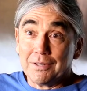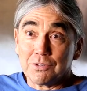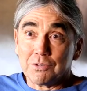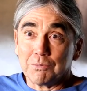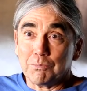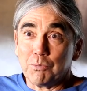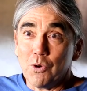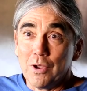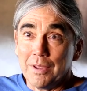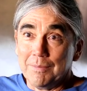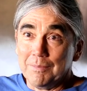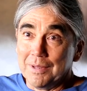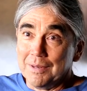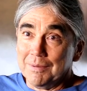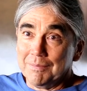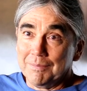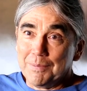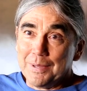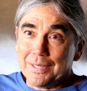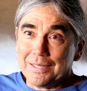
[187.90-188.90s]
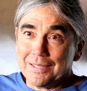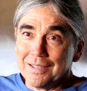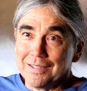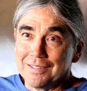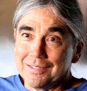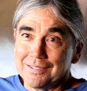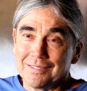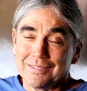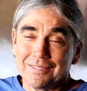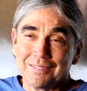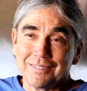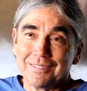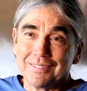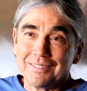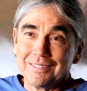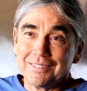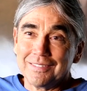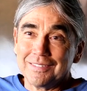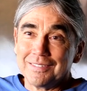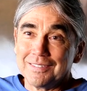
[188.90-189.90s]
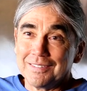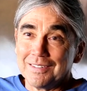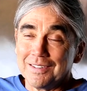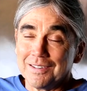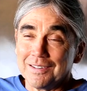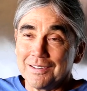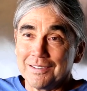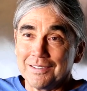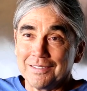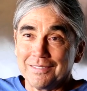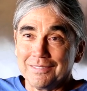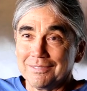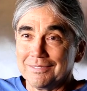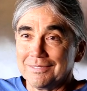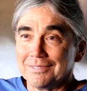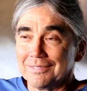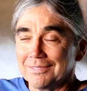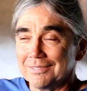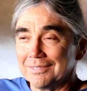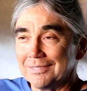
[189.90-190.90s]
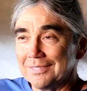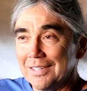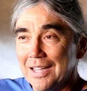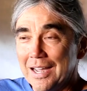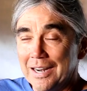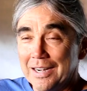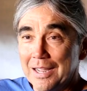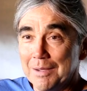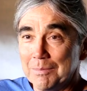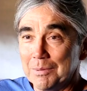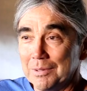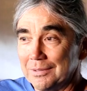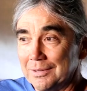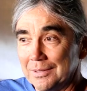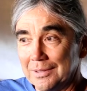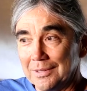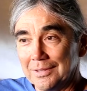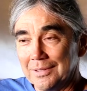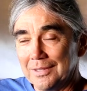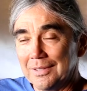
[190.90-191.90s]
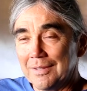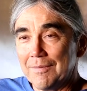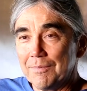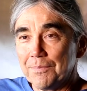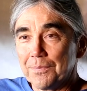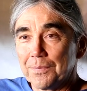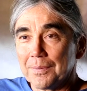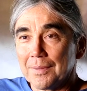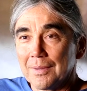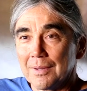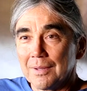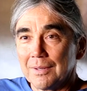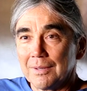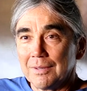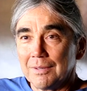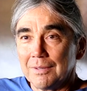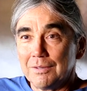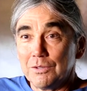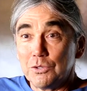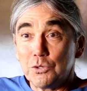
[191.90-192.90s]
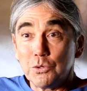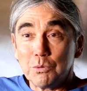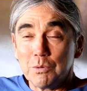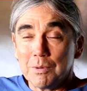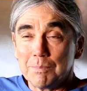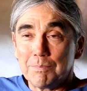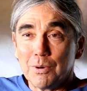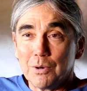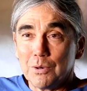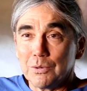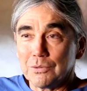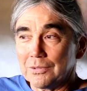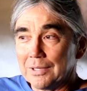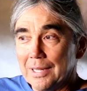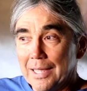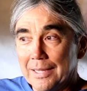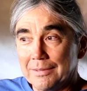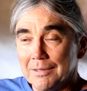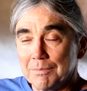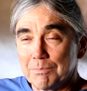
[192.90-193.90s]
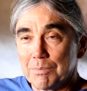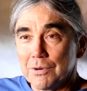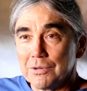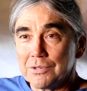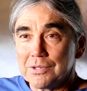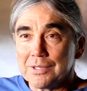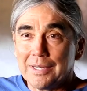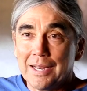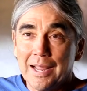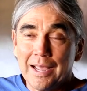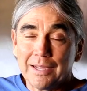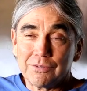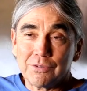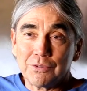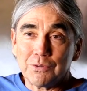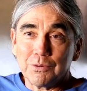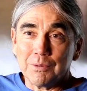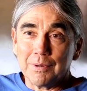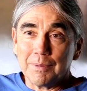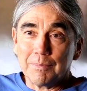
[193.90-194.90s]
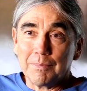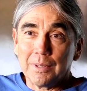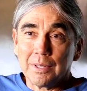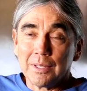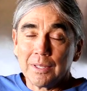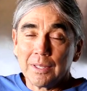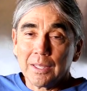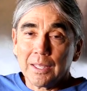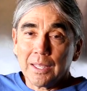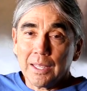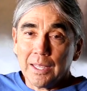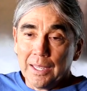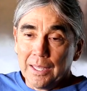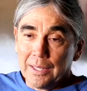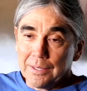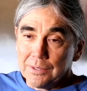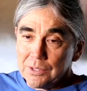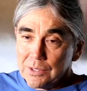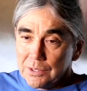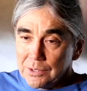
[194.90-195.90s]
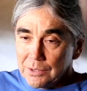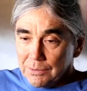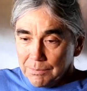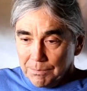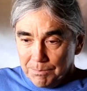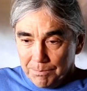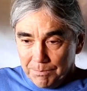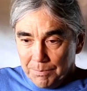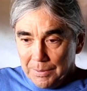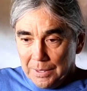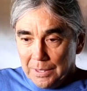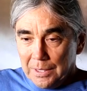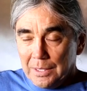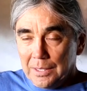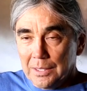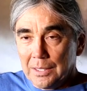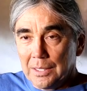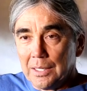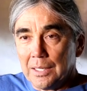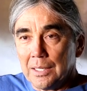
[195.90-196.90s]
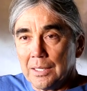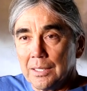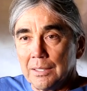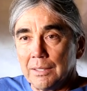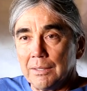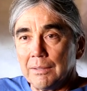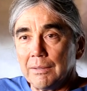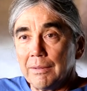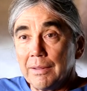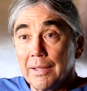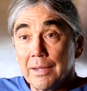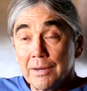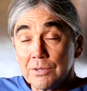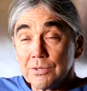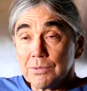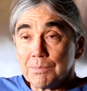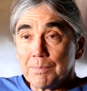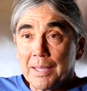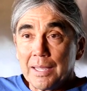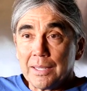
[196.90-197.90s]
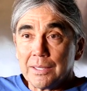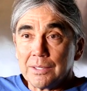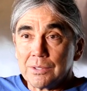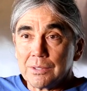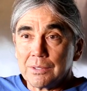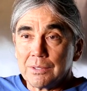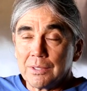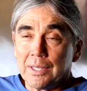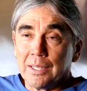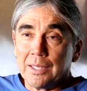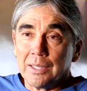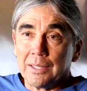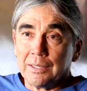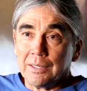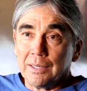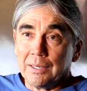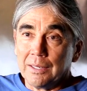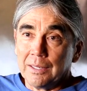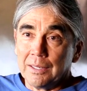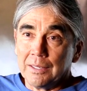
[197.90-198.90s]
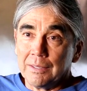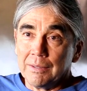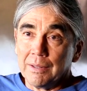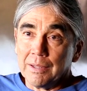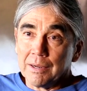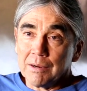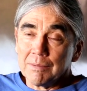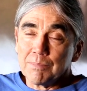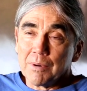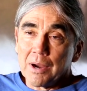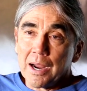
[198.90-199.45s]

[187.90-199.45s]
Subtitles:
disappointment because they're not able to do a pose like the person next to them and just be in their space and in their